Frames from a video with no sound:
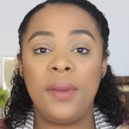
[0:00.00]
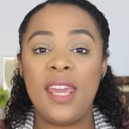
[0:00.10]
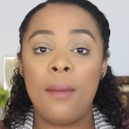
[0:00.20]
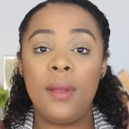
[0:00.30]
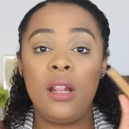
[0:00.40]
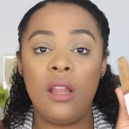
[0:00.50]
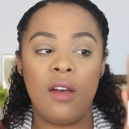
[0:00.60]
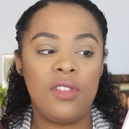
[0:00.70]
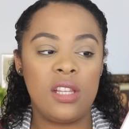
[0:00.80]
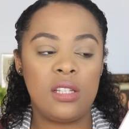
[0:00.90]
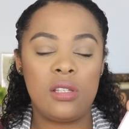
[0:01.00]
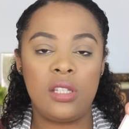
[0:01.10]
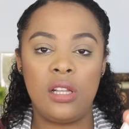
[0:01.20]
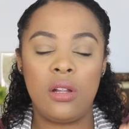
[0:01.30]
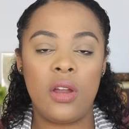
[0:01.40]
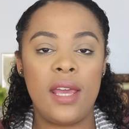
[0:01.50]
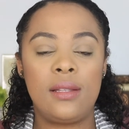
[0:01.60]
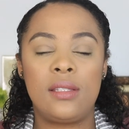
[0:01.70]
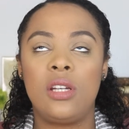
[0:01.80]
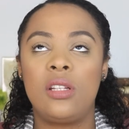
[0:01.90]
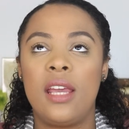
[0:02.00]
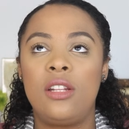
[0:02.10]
but yeah i've been loving this concealer it's the